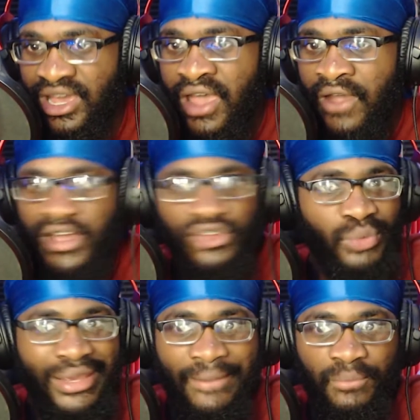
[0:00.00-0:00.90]
Because
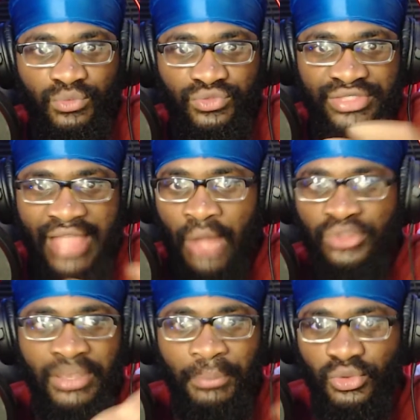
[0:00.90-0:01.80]
we. Now
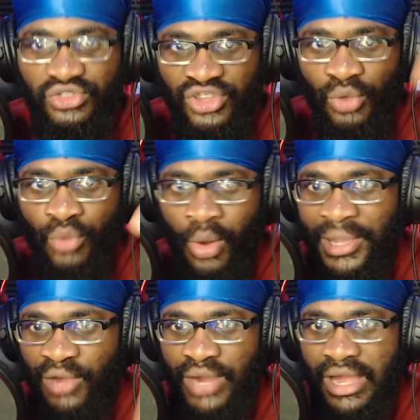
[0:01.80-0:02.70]
Dimple's still
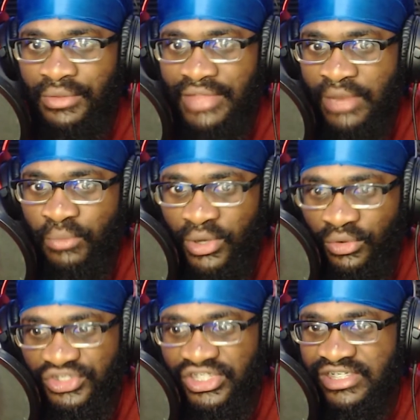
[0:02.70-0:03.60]
roaming around and we don't
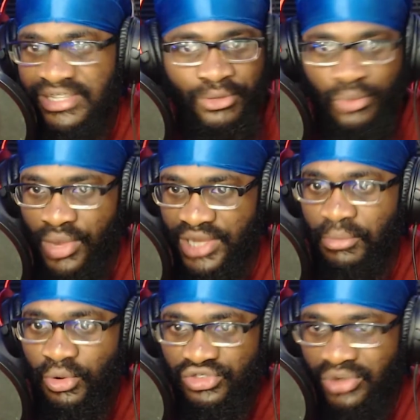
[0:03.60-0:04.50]
see Teru
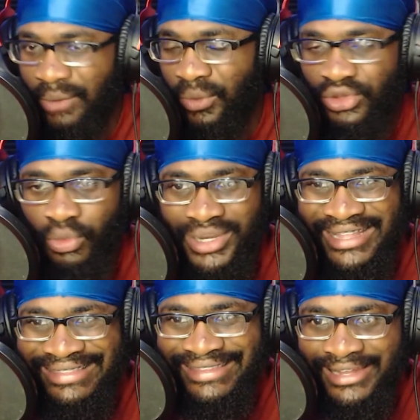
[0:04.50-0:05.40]
anymore. So I wonder what he
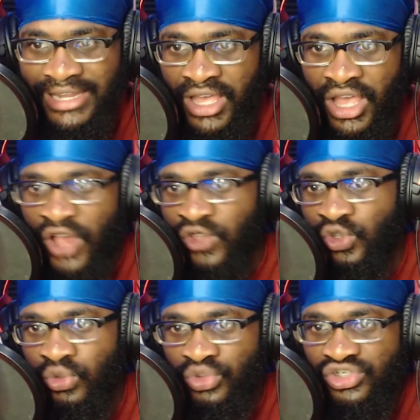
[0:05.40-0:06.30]
did
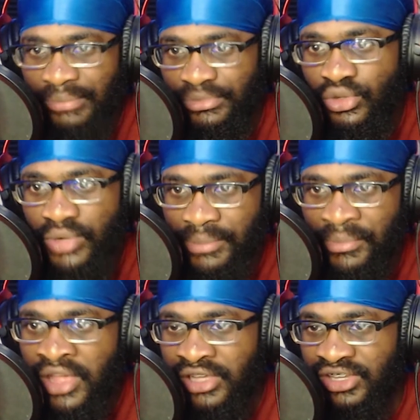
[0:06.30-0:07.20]
to subdue him.
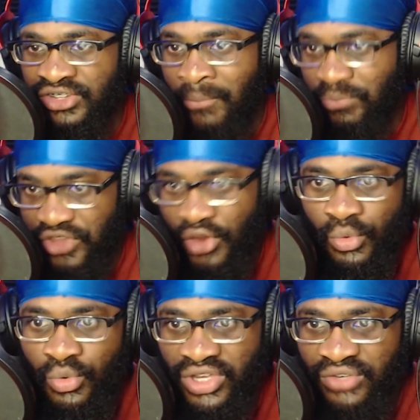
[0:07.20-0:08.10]
Because
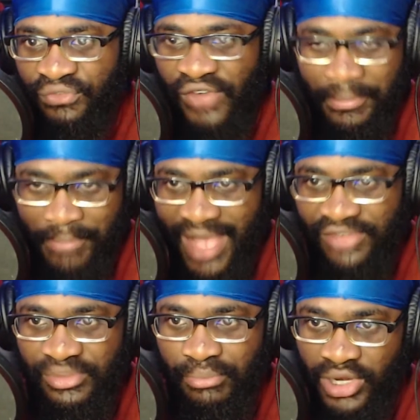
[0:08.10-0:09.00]
Teru could fight
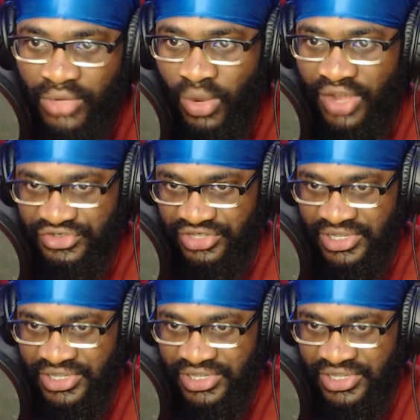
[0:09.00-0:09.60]
past the brainwashing.